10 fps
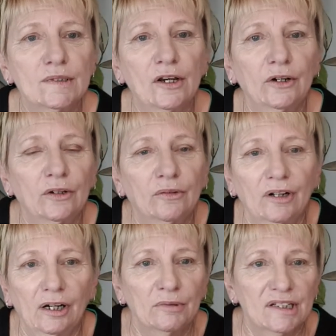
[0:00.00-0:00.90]
So
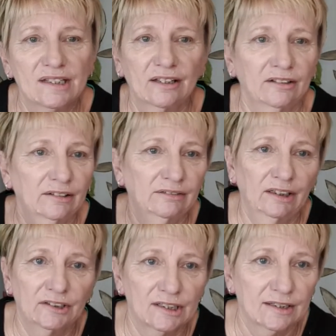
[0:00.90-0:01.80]
I would just go, oh,
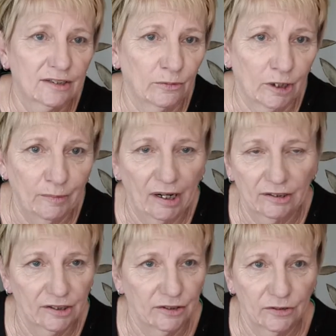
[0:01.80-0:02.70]
I'll just, don't worry about it,
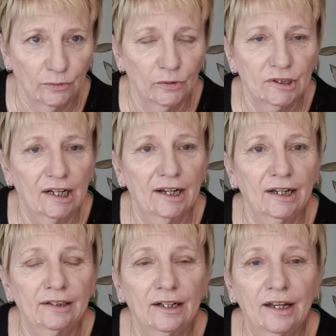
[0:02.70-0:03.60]
I'll just use water.
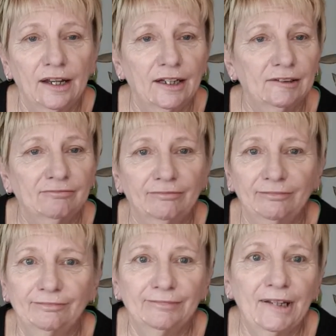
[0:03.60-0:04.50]
And
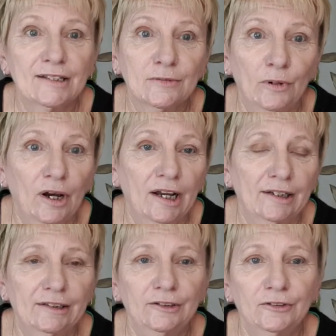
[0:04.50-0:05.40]
that's
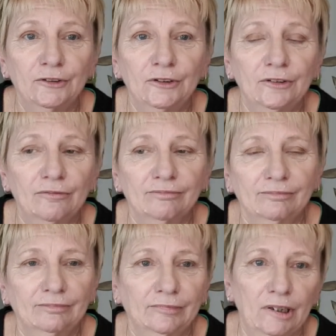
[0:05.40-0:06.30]
why, you know,
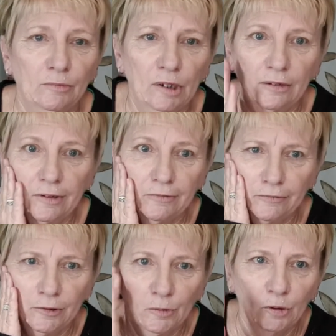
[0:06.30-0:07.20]
I might have a
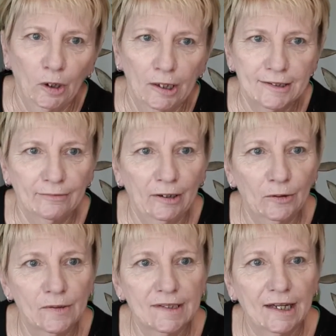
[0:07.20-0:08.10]
few more lines and
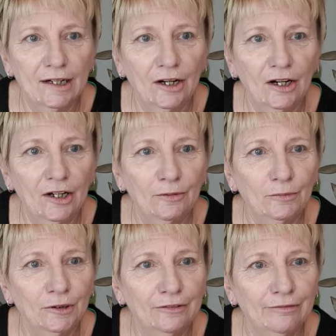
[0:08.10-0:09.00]
wrinkles than I
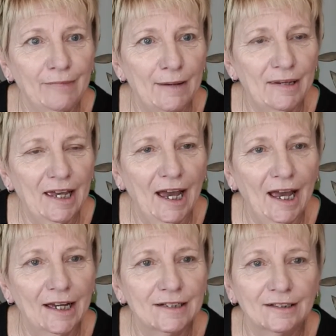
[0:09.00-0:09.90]
would have maybe
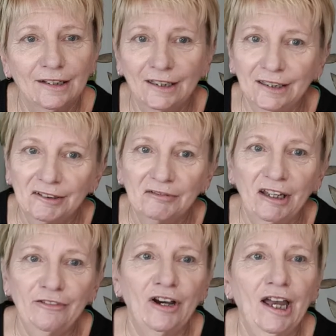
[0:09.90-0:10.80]
had
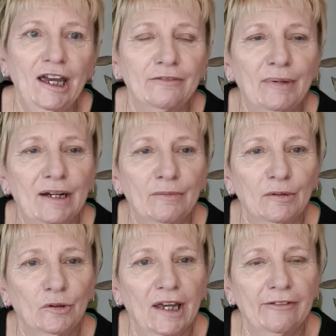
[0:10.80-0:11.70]
if I had been a
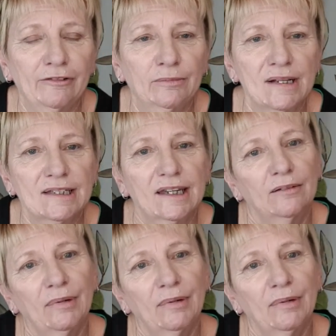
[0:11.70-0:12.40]
bit more careful with my skin.